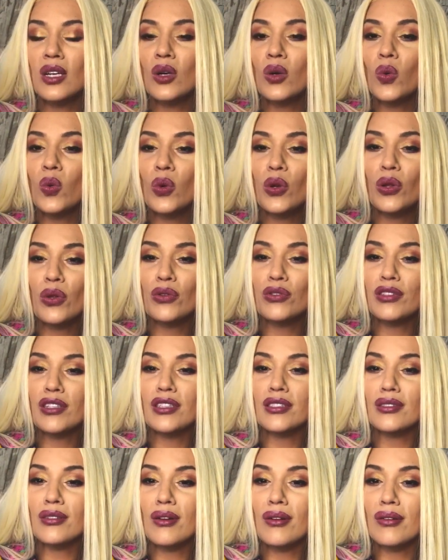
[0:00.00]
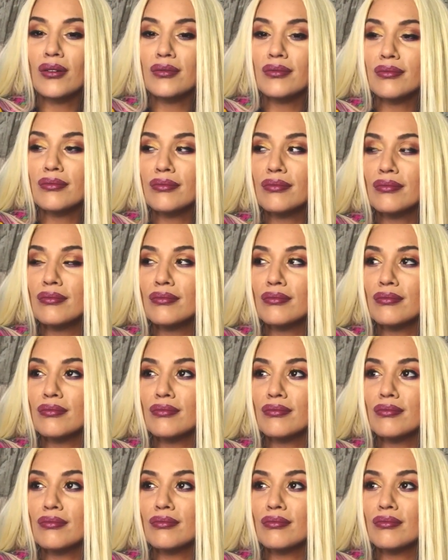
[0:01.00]
what are those things called?
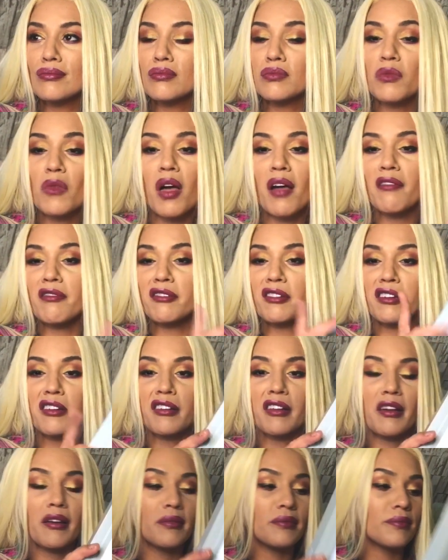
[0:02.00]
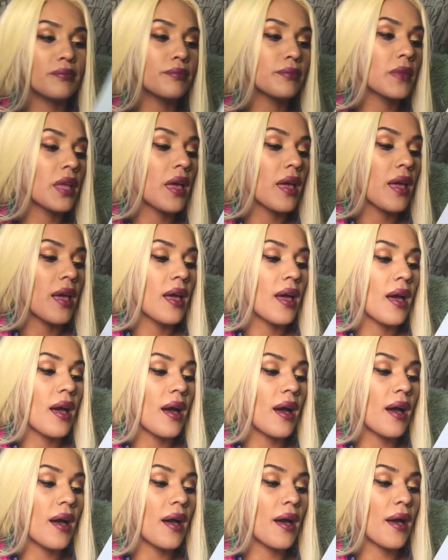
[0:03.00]
I'll figure it
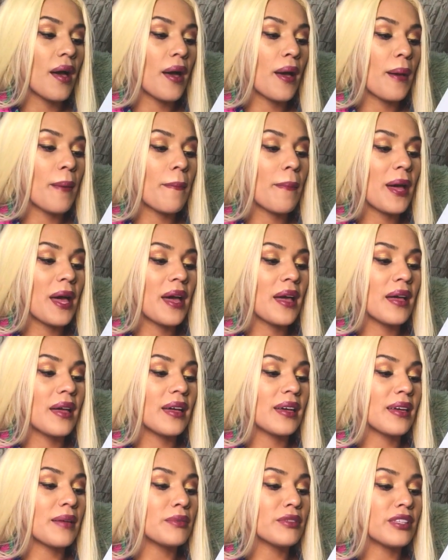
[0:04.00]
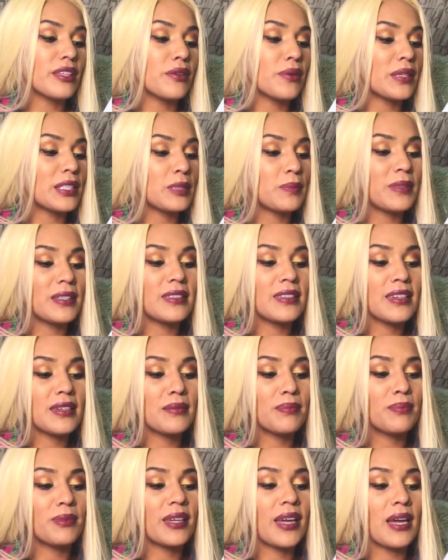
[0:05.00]
out. It comes with a USB
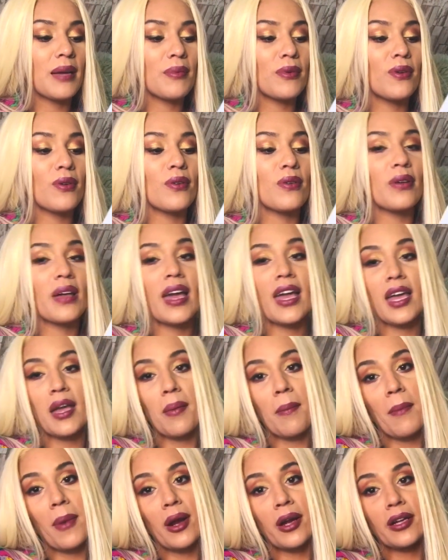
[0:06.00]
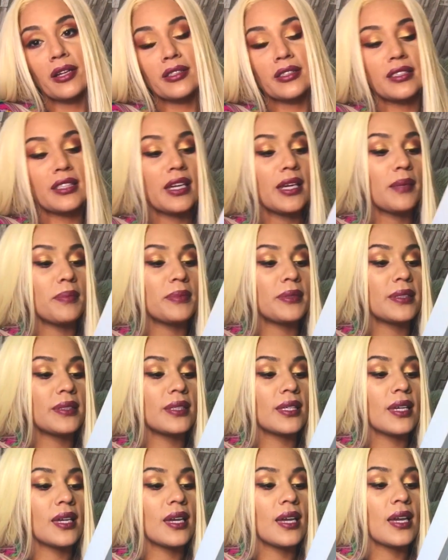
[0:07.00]
cable, 8 marker tips,
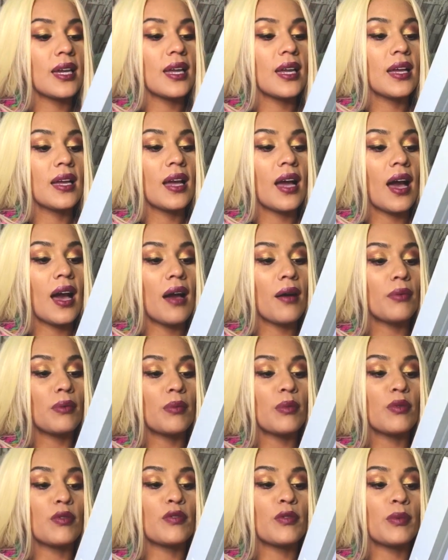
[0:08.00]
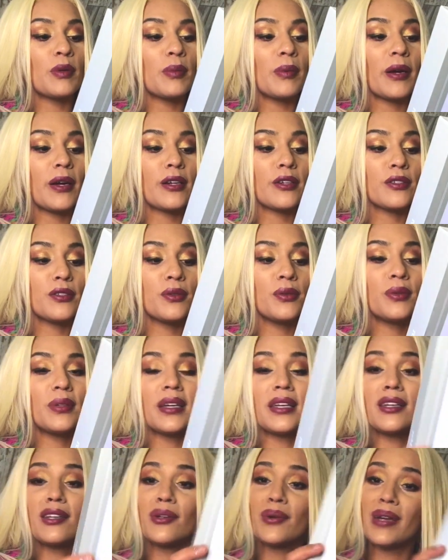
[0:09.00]
a removable marker tool, and
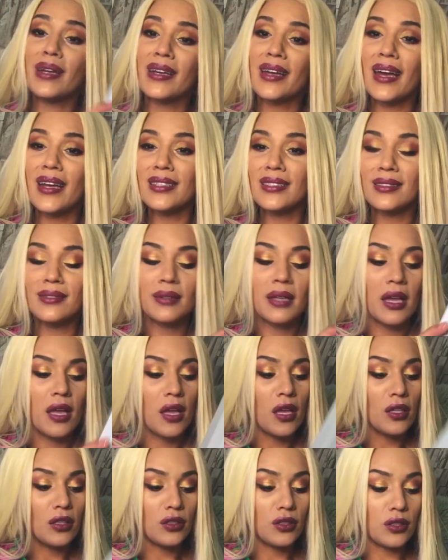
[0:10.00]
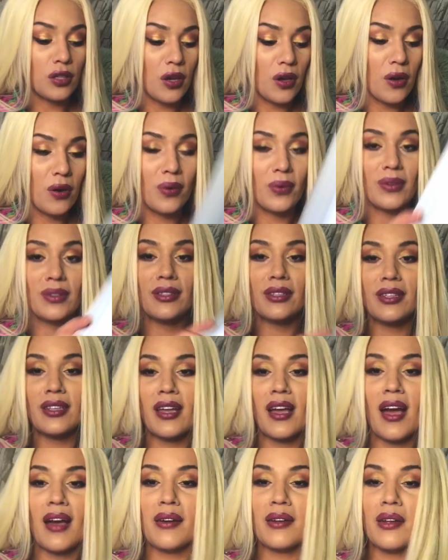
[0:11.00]
a quick guide. So
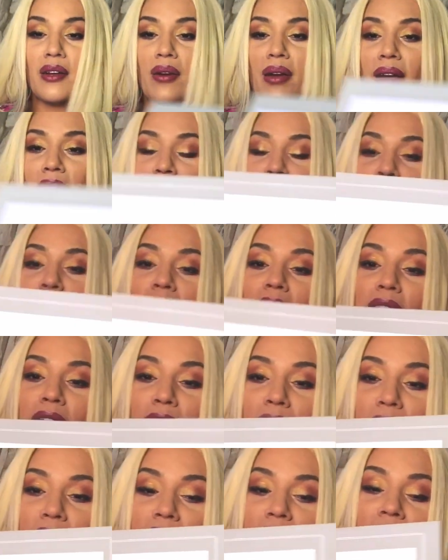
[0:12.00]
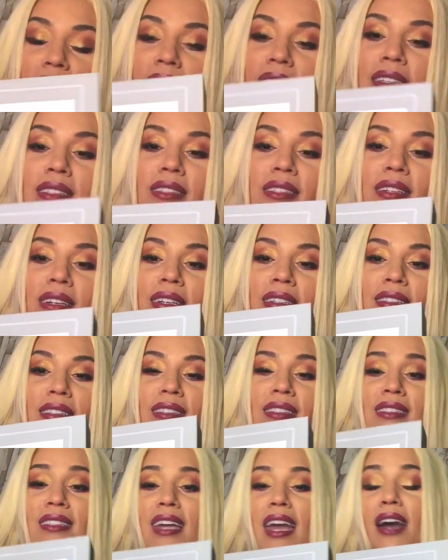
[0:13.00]
I'm gonna go ahead and open it for you guys so you guys can
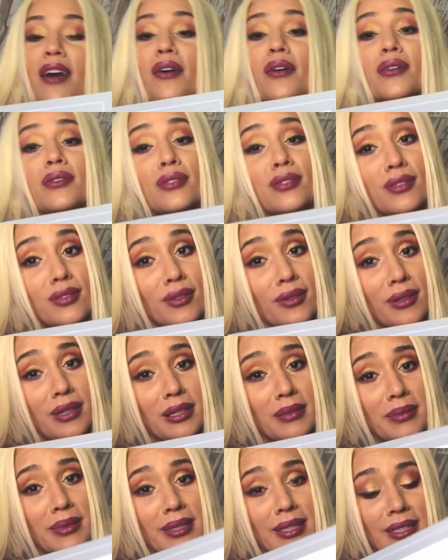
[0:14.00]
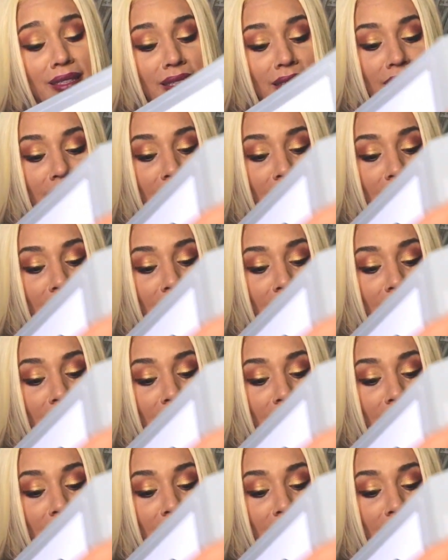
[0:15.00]
see how adorable this thing